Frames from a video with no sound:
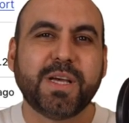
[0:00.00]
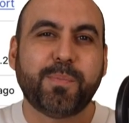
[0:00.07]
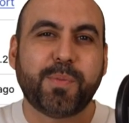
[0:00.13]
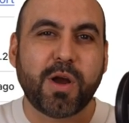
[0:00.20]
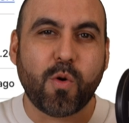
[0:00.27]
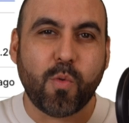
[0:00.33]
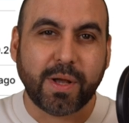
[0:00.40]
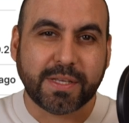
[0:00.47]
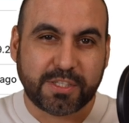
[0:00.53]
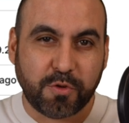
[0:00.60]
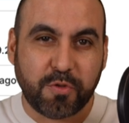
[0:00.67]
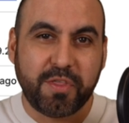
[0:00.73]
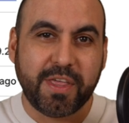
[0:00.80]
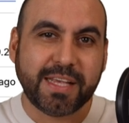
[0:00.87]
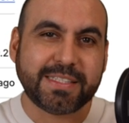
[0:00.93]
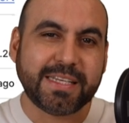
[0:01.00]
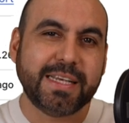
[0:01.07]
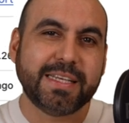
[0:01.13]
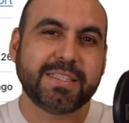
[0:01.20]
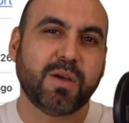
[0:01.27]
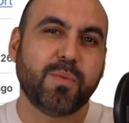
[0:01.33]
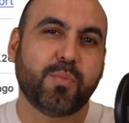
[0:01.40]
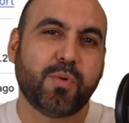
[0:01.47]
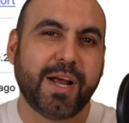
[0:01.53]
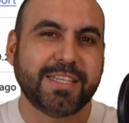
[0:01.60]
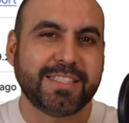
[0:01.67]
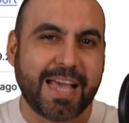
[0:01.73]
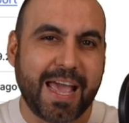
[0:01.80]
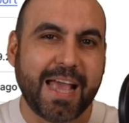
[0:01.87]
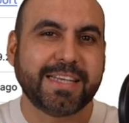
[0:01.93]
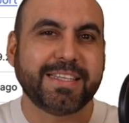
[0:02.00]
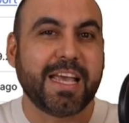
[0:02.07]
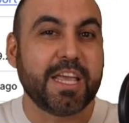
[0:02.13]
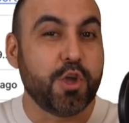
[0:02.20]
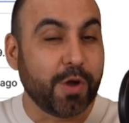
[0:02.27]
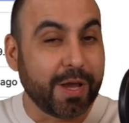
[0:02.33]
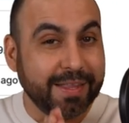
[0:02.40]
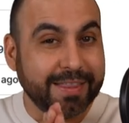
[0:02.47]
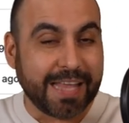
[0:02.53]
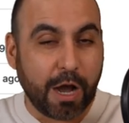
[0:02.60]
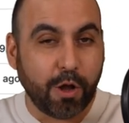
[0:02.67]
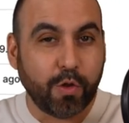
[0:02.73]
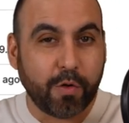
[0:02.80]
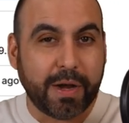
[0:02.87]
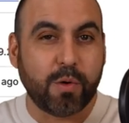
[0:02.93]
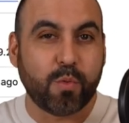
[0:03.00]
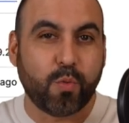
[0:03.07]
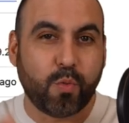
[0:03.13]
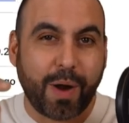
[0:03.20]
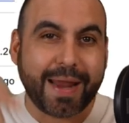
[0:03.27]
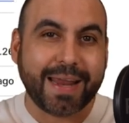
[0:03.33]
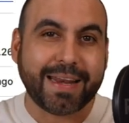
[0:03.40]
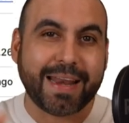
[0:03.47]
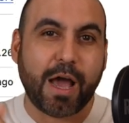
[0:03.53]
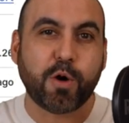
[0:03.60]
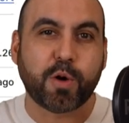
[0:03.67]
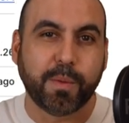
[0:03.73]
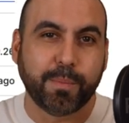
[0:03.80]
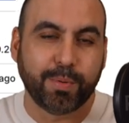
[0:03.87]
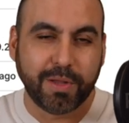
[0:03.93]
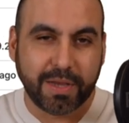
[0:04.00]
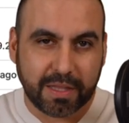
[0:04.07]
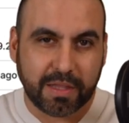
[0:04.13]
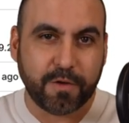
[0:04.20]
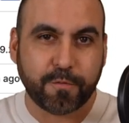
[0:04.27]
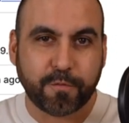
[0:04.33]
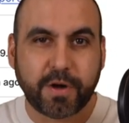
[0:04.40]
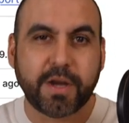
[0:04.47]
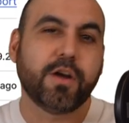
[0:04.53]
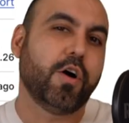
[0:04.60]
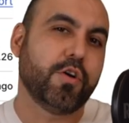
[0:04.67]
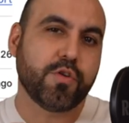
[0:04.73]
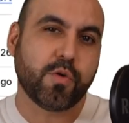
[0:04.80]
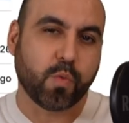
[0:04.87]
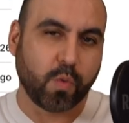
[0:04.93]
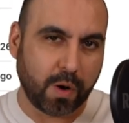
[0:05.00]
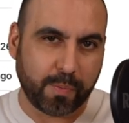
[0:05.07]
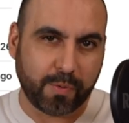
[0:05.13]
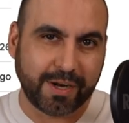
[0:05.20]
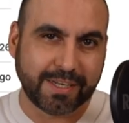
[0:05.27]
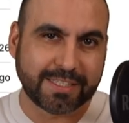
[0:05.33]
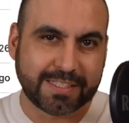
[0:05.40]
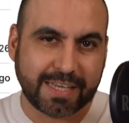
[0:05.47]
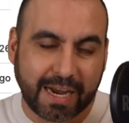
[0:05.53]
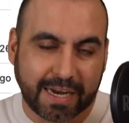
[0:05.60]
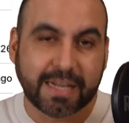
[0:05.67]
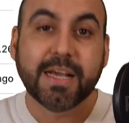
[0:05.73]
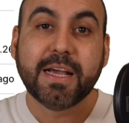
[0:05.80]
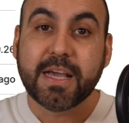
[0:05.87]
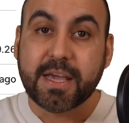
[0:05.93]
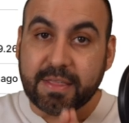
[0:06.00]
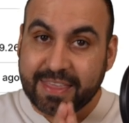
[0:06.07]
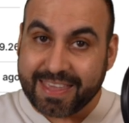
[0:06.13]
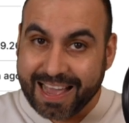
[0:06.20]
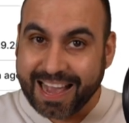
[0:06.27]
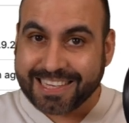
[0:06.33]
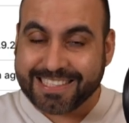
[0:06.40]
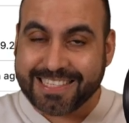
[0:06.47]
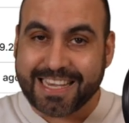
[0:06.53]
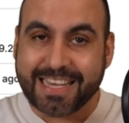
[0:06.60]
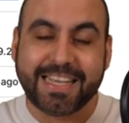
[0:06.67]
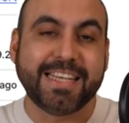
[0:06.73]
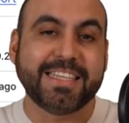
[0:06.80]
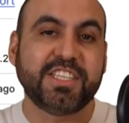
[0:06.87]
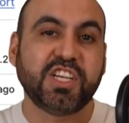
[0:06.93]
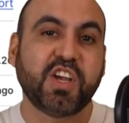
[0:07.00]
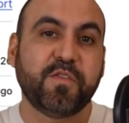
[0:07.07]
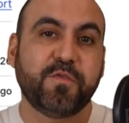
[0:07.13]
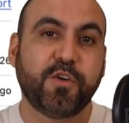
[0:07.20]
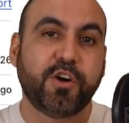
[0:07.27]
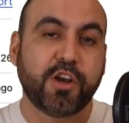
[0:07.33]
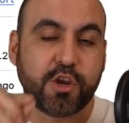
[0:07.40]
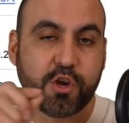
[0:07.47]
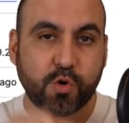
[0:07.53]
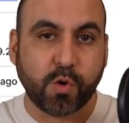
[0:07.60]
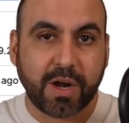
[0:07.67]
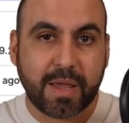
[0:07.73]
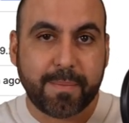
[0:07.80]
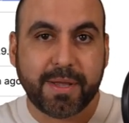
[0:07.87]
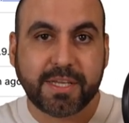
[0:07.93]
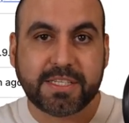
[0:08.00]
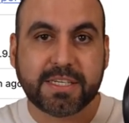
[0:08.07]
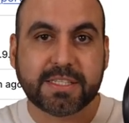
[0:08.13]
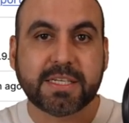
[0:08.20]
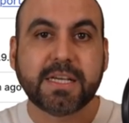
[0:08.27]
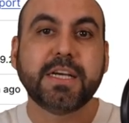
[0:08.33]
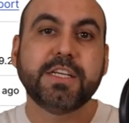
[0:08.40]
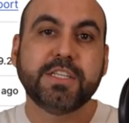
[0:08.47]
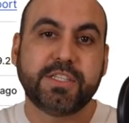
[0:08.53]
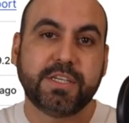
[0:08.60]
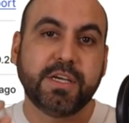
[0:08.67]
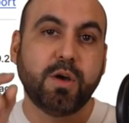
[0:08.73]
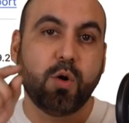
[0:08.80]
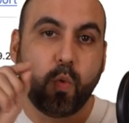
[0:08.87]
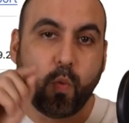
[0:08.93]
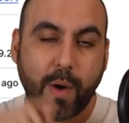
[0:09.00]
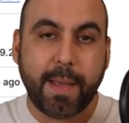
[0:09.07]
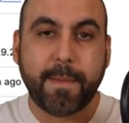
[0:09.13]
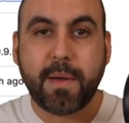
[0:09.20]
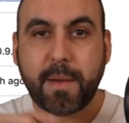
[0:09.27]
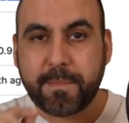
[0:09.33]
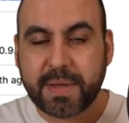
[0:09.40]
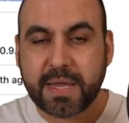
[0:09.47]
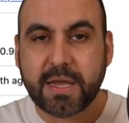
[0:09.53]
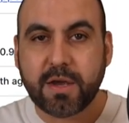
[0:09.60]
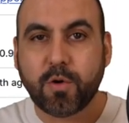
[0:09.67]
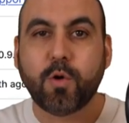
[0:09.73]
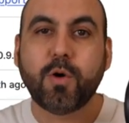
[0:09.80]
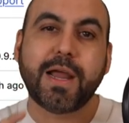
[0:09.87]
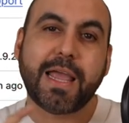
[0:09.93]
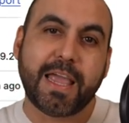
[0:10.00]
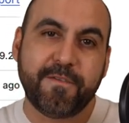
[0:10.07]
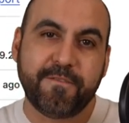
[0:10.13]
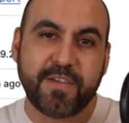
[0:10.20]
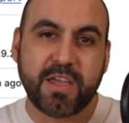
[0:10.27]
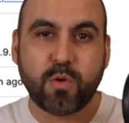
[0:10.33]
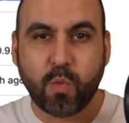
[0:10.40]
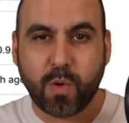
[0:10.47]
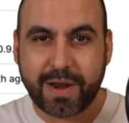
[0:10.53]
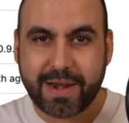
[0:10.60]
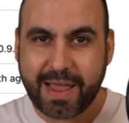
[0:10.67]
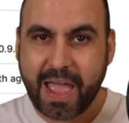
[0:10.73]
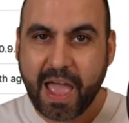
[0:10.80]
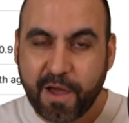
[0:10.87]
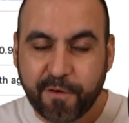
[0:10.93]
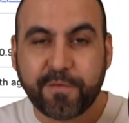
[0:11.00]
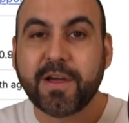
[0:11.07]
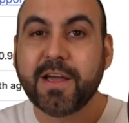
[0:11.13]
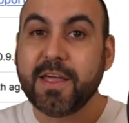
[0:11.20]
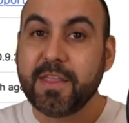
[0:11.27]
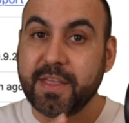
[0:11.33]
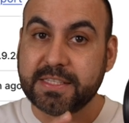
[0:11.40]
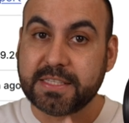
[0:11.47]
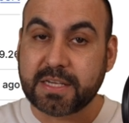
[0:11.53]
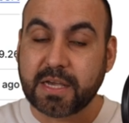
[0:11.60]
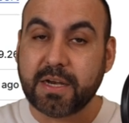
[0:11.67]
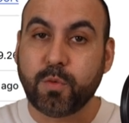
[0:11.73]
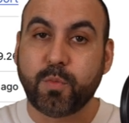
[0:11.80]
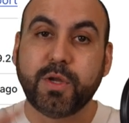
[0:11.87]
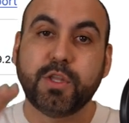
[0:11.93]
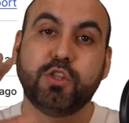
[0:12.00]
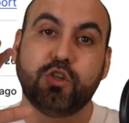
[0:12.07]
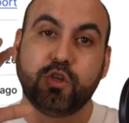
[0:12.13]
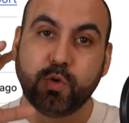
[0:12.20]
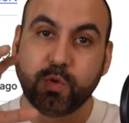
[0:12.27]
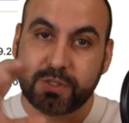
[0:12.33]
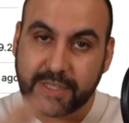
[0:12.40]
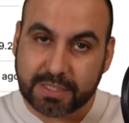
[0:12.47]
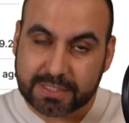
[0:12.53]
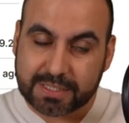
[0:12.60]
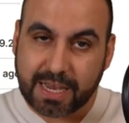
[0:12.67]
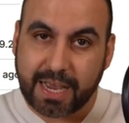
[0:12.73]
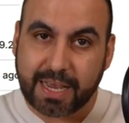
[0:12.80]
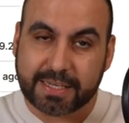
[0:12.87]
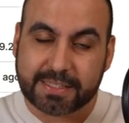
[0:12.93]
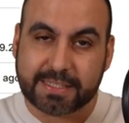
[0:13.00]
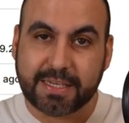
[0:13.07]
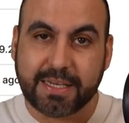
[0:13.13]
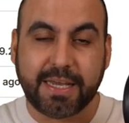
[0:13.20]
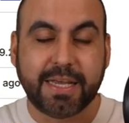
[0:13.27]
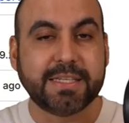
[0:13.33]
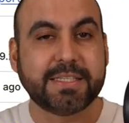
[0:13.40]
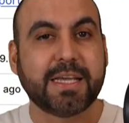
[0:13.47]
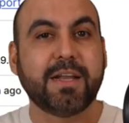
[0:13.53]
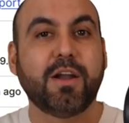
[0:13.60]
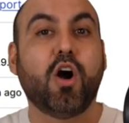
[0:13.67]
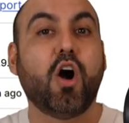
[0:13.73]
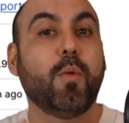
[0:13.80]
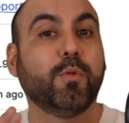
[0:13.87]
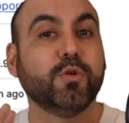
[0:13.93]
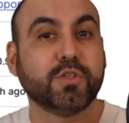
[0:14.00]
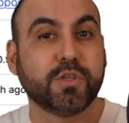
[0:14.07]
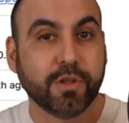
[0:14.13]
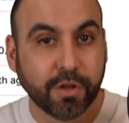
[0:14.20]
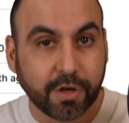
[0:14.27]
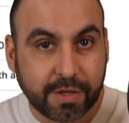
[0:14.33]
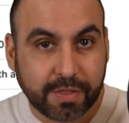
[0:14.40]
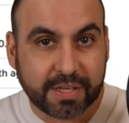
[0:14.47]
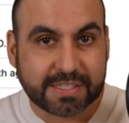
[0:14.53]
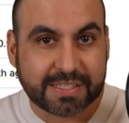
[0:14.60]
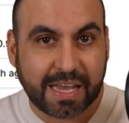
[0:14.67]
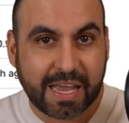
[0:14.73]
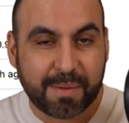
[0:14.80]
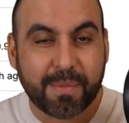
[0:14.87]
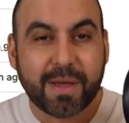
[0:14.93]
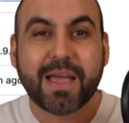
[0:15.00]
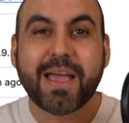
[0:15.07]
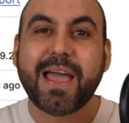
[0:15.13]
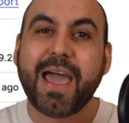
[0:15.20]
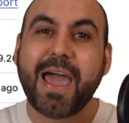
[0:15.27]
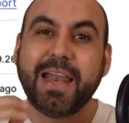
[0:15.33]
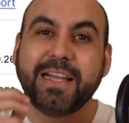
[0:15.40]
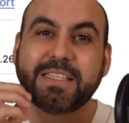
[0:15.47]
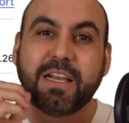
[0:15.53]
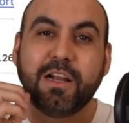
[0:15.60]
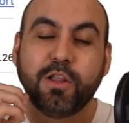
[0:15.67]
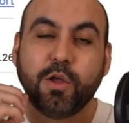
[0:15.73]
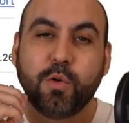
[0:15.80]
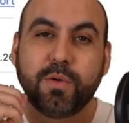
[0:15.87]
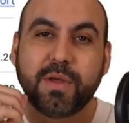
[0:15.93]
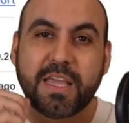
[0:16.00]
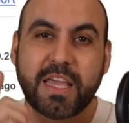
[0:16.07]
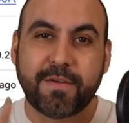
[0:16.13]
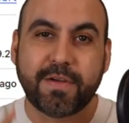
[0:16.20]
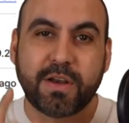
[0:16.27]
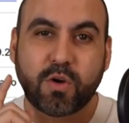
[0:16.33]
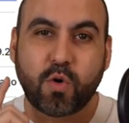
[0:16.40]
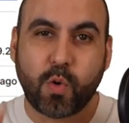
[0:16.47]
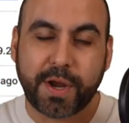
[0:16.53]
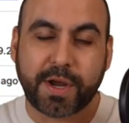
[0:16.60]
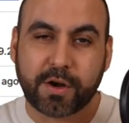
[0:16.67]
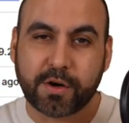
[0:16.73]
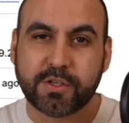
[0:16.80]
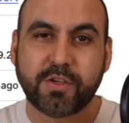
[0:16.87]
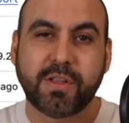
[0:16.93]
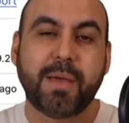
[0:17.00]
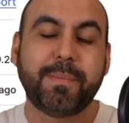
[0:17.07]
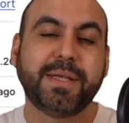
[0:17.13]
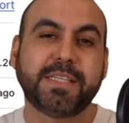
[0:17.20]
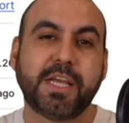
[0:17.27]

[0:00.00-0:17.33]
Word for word: up everyone? So this is CompressX, X and you can download it right now completely free on your WordPress site. The idea is to convert your images to WebP or AV1F. This is gonna reduce the size, it's gonna almost look the same, and it's going to load even quicker. So that means